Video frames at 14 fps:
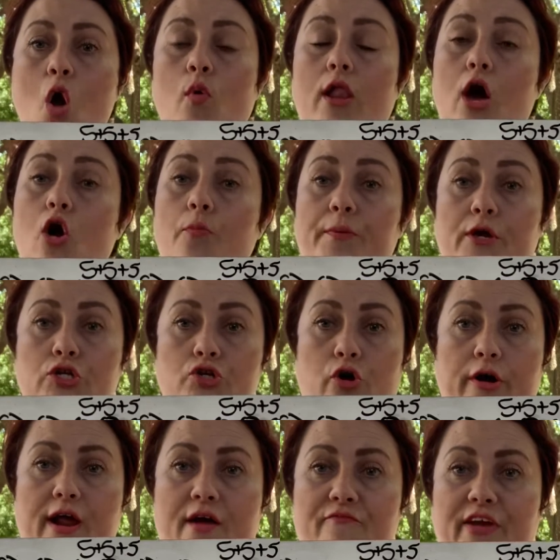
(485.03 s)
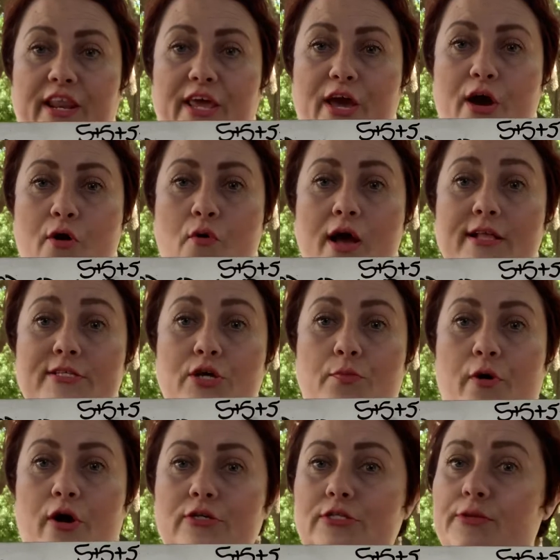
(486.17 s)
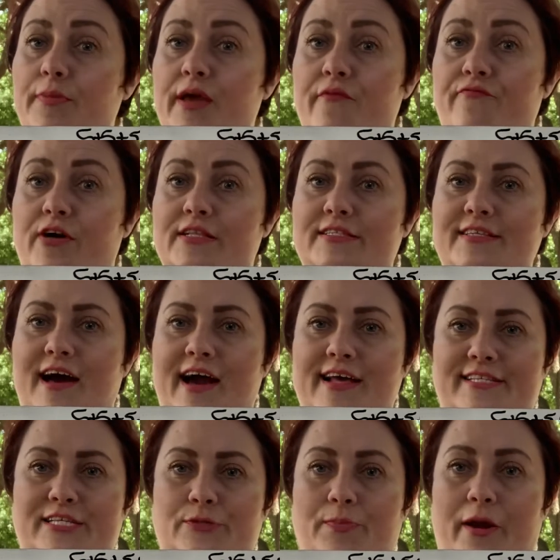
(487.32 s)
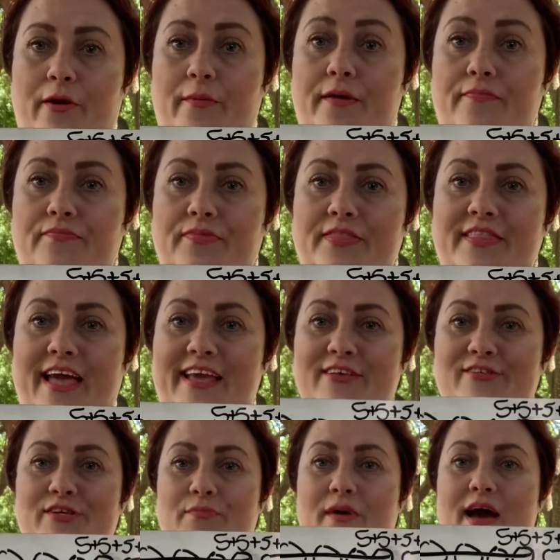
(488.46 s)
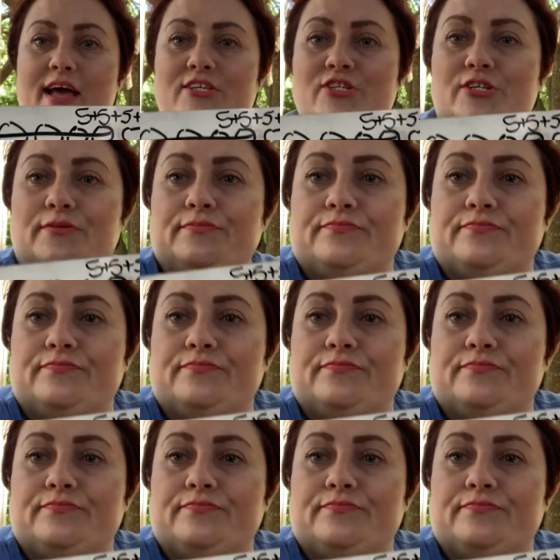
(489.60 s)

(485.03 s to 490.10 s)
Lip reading: Well, I hope you enjoyed our video. Tomorrow's going to be a fun science experiment. Thank you so much.